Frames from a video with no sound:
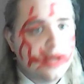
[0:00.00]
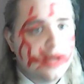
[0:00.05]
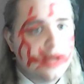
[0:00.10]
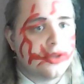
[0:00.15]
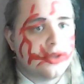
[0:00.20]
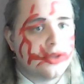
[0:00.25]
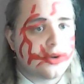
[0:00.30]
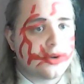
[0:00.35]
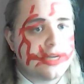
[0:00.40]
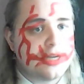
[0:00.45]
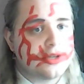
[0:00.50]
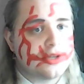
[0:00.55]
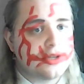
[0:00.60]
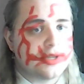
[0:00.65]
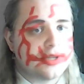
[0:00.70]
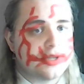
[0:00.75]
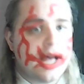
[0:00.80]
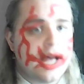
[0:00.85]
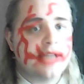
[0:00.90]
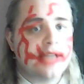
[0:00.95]
The
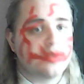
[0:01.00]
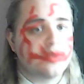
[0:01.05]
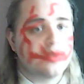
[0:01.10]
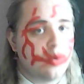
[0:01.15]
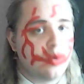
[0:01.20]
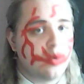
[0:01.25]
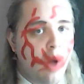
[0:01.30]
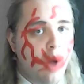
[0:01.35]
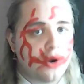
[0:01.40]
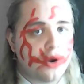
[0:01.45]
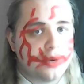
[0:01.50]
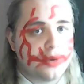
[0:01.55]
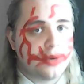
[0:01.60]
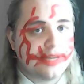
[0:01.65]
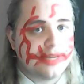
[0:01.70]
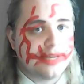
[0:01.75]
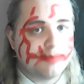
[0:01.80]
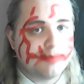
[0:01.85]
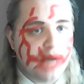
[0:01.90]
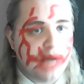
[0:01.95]
creature's eyes were watery
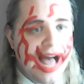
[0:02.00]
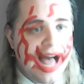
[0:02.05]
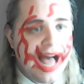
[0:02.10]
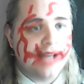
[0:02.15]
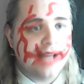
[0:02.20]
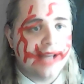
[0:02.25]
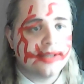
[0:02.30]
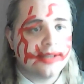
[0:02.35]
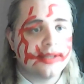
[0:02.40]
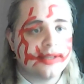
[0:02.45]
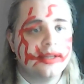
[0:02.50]
and black.